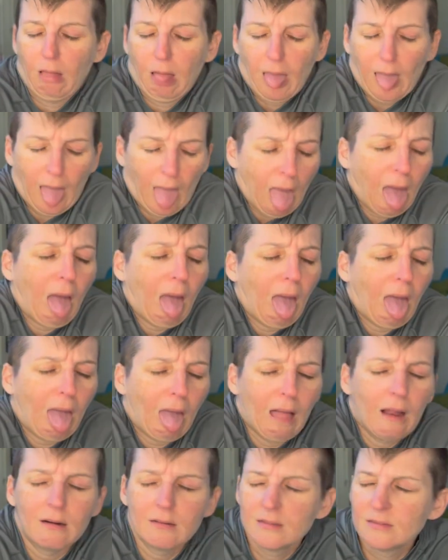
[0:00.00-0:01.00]

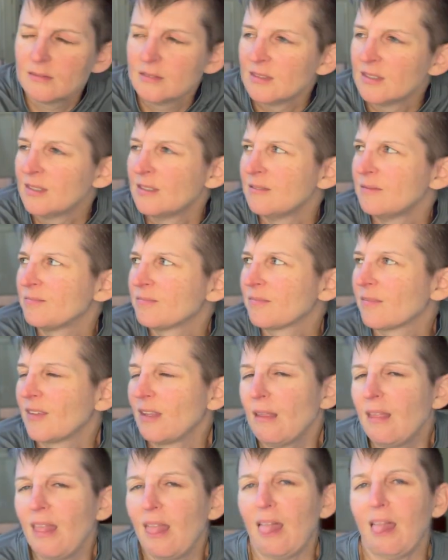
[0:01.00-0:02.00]

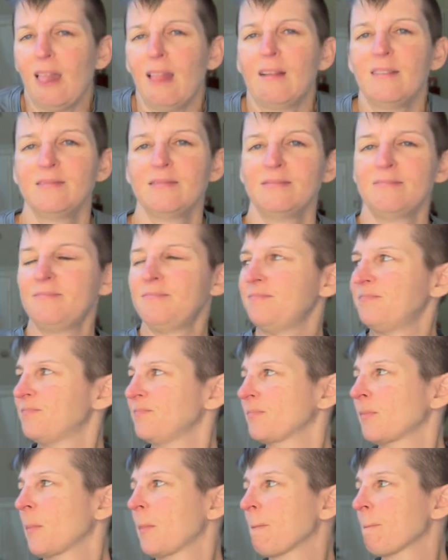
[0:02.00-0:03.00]

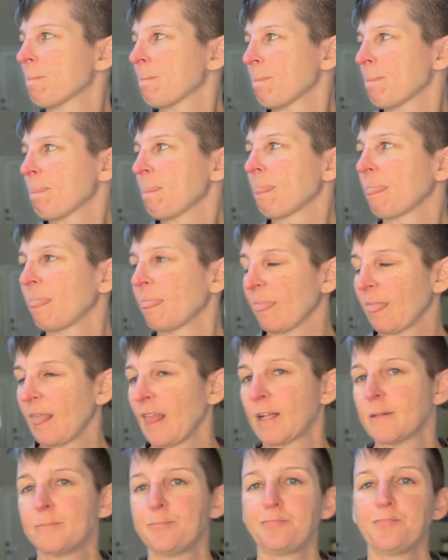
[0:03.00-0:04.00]

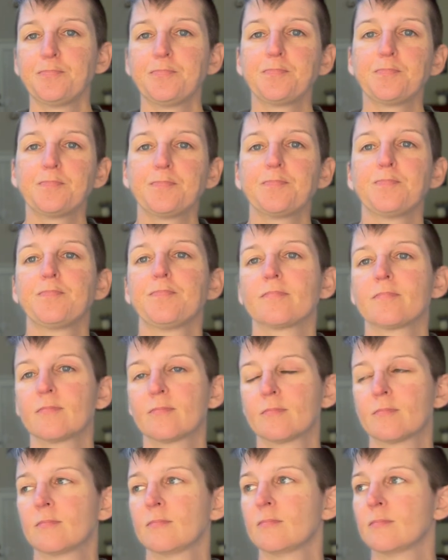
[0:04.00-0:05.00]

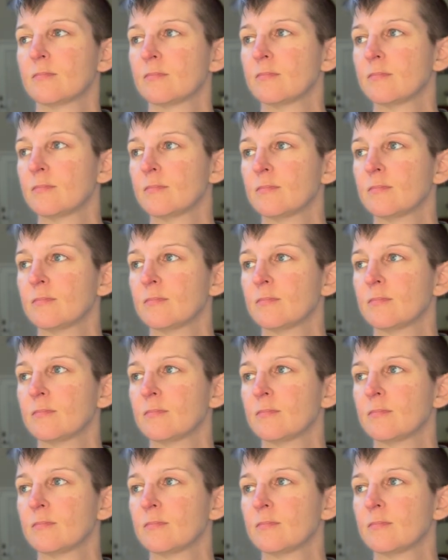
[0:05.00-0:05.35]
[no speech]